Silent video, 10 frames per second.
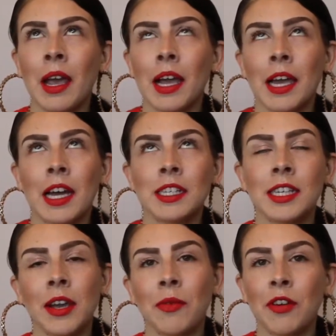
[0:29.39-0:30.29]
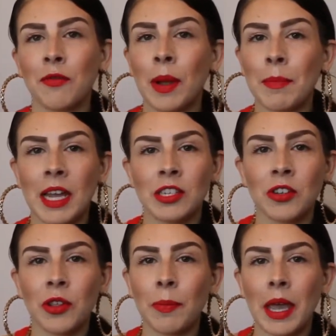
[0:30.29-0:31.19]
I had to get rid of my
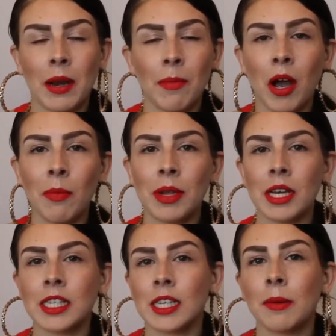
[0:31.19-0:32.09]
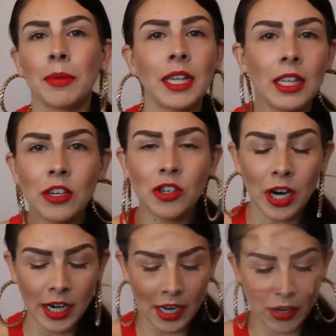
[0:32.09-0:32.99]
Painterly paint pot because it completely
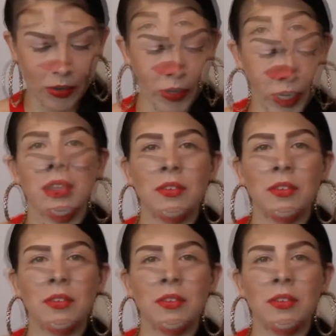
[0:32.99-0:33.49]
dried out.